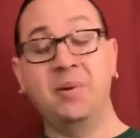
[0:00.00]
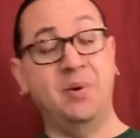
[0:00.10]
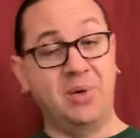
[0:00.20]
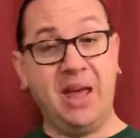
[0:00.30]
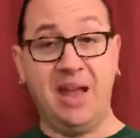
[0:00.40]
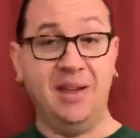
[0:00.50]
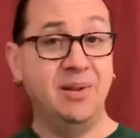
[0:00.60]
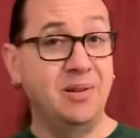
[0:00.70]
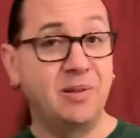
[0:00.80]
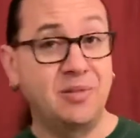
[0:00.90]
Okay,
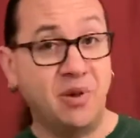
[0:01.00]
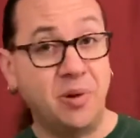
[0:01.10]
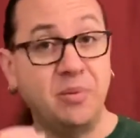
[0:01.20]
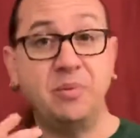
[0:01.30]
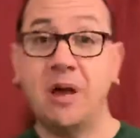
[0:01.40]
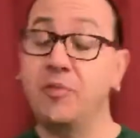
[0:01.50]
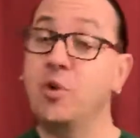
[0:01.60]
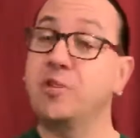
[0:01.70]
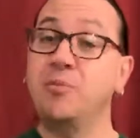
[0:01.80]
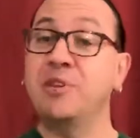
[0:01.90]
so now of course
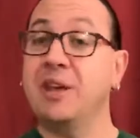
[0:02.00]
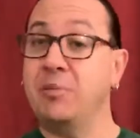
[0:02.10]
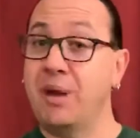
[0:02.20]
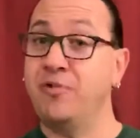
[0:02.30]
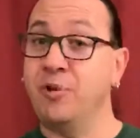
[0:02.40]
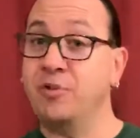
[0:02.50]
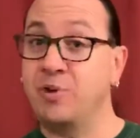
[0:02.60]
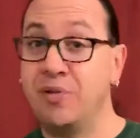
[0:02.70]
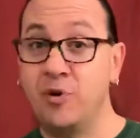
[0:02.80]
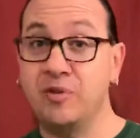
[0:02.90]
I'm singing in my first grade
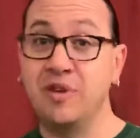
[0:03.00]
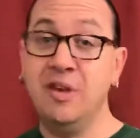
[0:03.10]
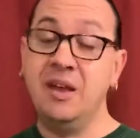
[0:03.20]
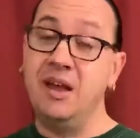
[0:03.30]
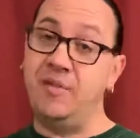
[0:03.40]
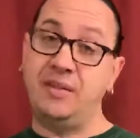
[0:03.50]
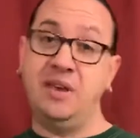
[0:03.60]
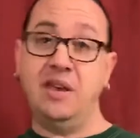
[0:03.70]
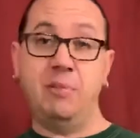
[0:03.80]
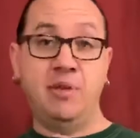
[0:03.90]
voice. If I sing it
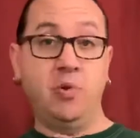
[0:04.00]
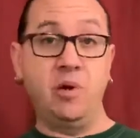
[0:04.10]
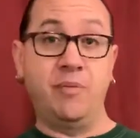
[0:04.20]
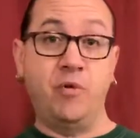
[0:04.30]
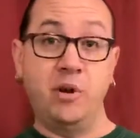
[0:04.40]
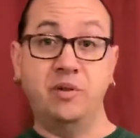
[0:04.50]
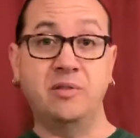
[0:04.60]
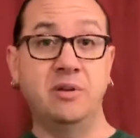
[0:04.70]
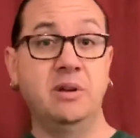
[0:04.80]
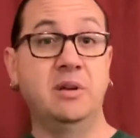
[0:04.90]
in my grown-up voice,
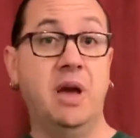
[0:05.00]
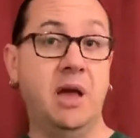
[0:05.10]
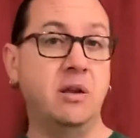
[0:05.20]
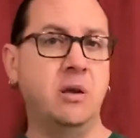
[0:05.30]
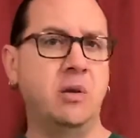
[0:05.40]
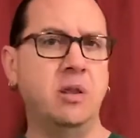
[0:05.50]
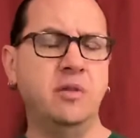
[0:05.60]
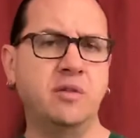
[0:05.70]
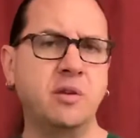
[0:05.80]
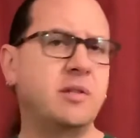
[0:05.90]
I don't know, can you
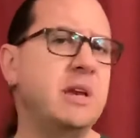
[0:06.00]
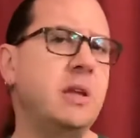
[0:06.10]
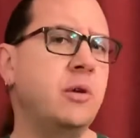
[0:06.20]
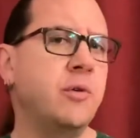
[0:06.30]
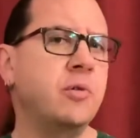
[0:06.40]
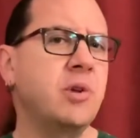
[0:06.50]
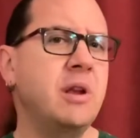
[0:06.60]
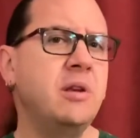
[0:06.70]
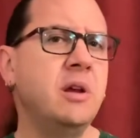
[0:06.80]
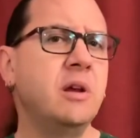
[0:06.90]
still sing in your first
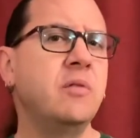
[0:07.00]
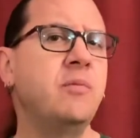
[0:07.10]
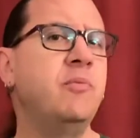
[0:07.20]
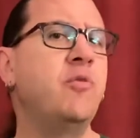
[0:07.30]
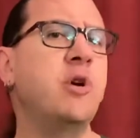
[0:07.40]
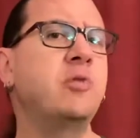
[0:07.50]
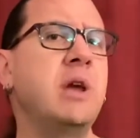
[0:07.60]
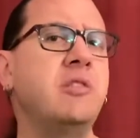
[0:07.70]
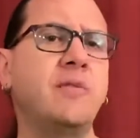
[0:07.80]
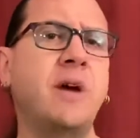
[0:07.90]
grade voice
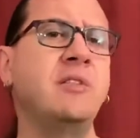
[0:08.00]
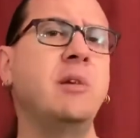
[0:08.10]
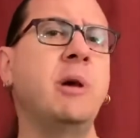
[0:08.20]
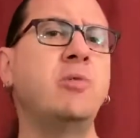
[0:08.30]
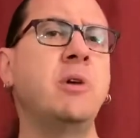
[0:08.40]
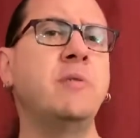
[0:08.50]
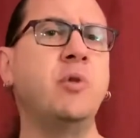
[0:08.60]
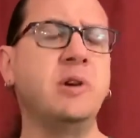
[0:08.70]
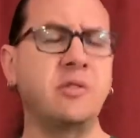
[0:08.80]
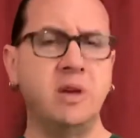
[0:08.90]
range if I sing in my grown-up
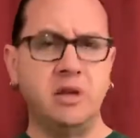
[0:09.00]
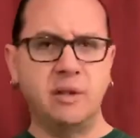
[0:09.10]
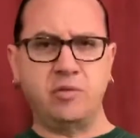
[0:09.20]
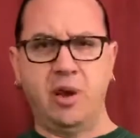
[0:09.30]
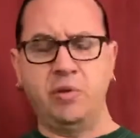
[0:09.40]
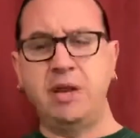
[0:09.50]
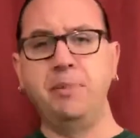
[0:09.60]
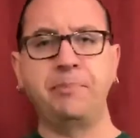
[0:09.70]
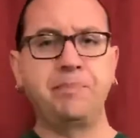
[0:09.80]
voice? Let's try, ready?